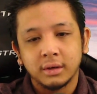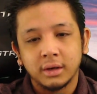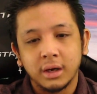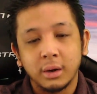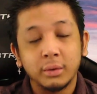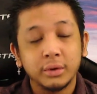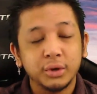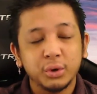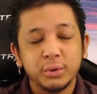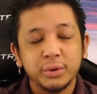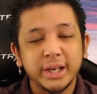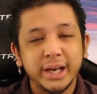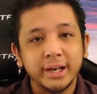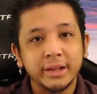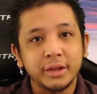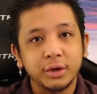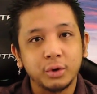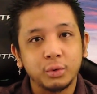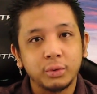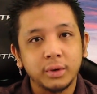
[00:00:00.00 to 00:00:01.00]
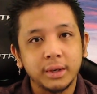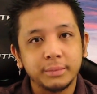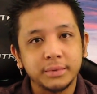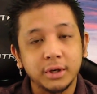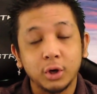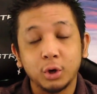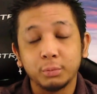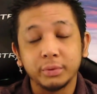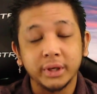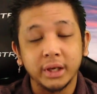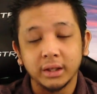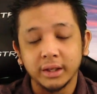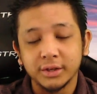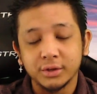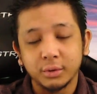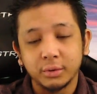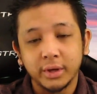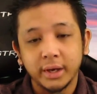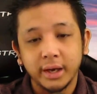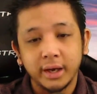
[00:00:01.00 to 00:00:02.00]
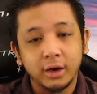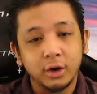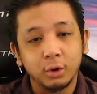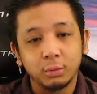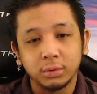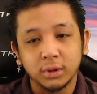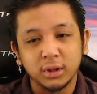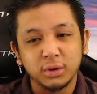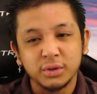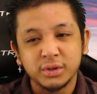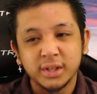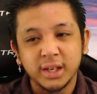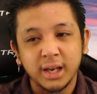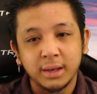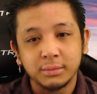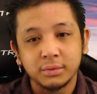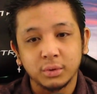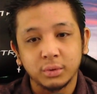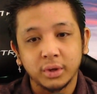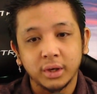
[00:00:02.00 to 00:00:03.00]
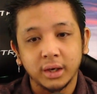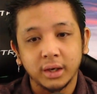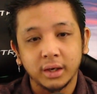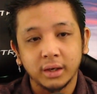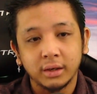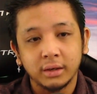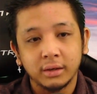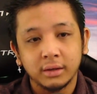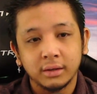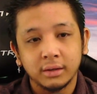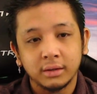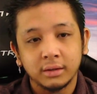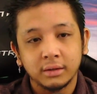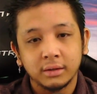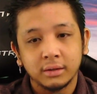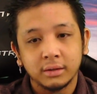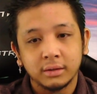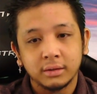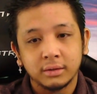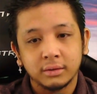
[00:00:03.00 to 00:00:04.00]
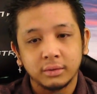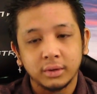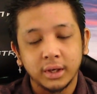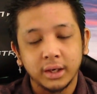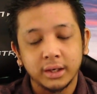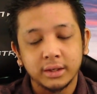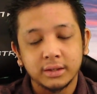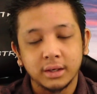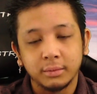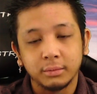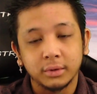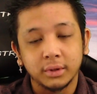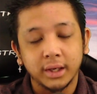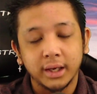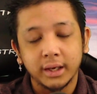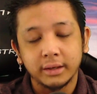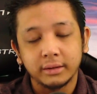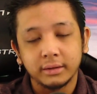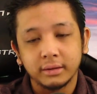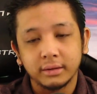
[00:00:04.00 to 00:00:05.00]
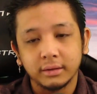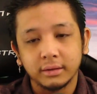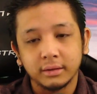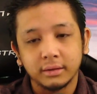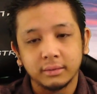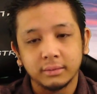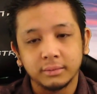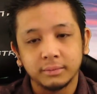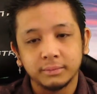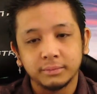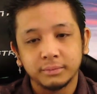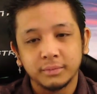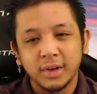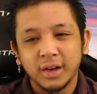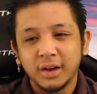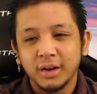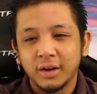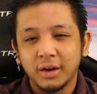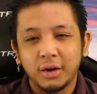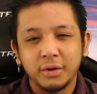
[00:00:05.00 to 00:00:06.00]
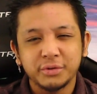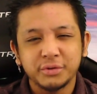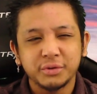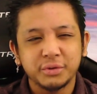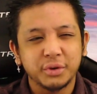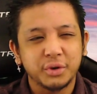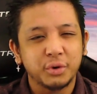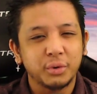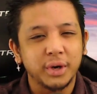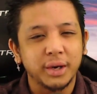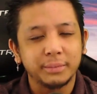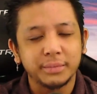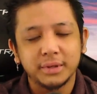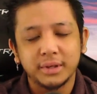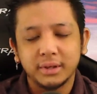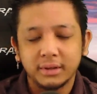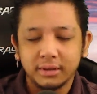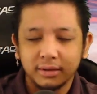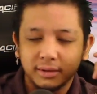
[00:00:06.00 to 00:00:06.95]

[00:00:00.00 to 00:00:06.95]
I wonder who died in the crypt. I hope Gilly's okay. I hope Lil Sam's okay, right? I'm glad. Also the crypt.